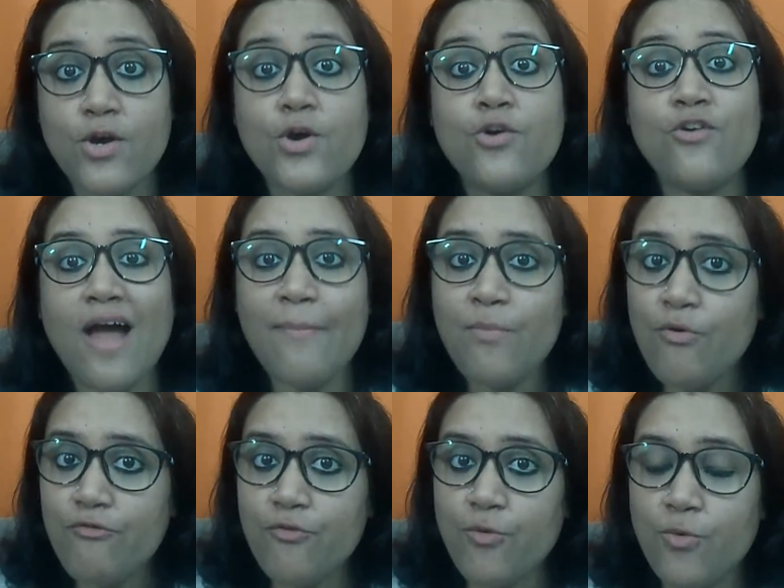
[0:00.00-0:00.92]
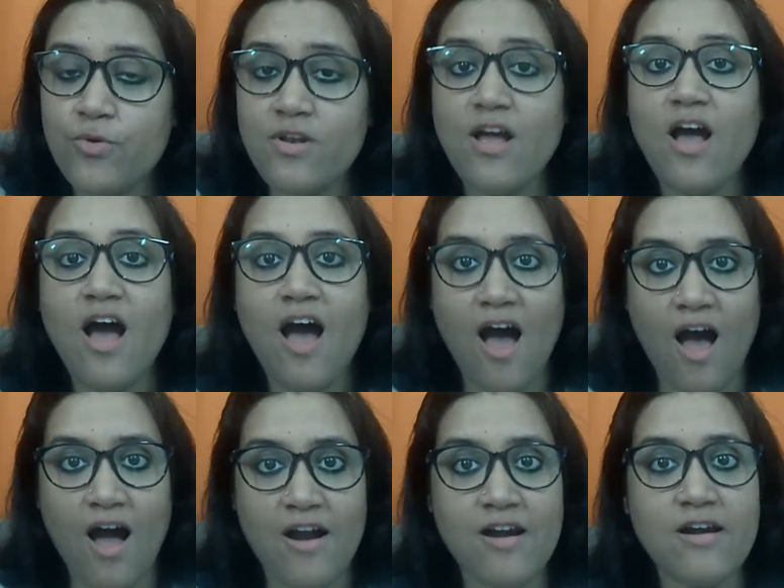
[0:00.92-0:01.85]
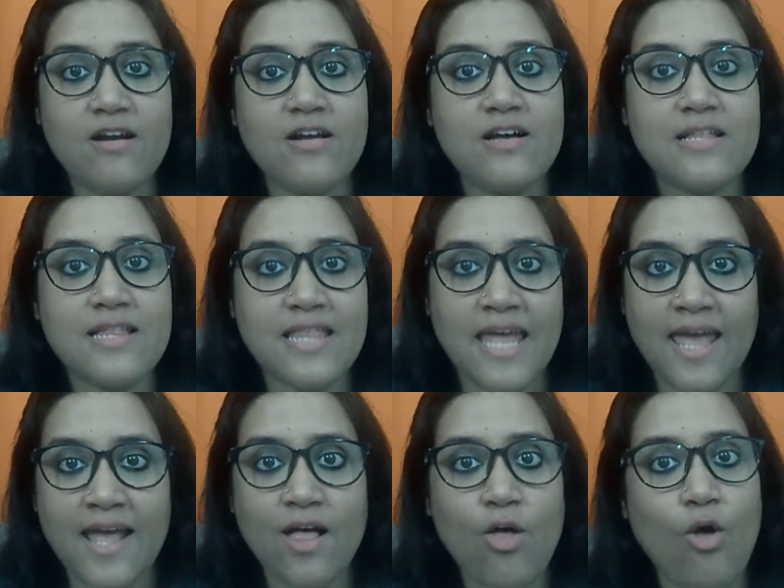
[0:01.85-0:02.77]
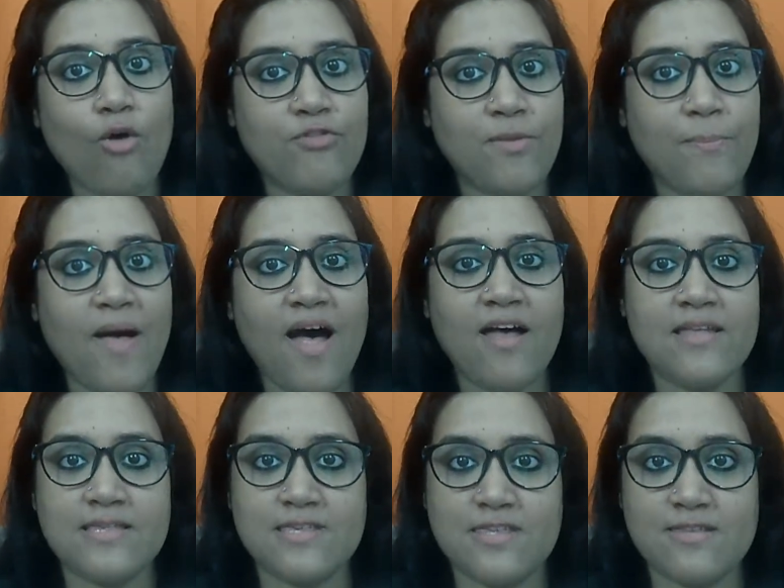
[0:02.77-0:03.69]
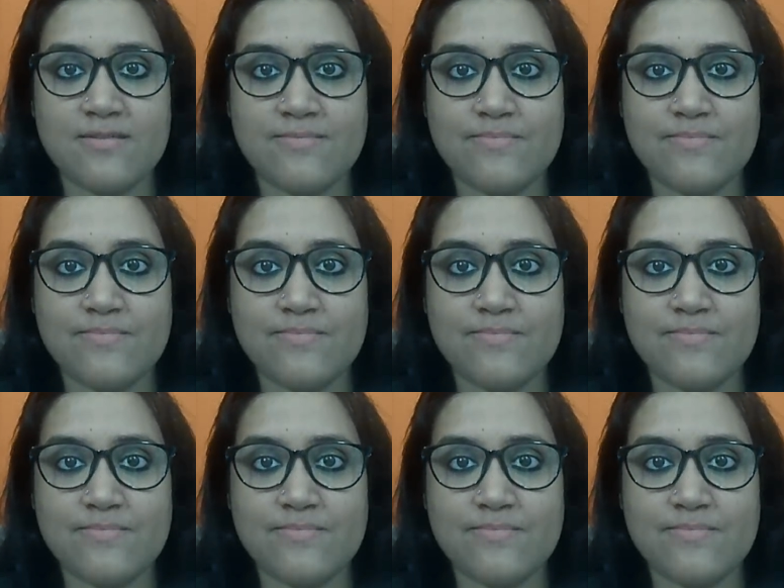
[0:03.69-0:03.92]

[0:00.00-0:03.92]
Gramophone are a thing of the past.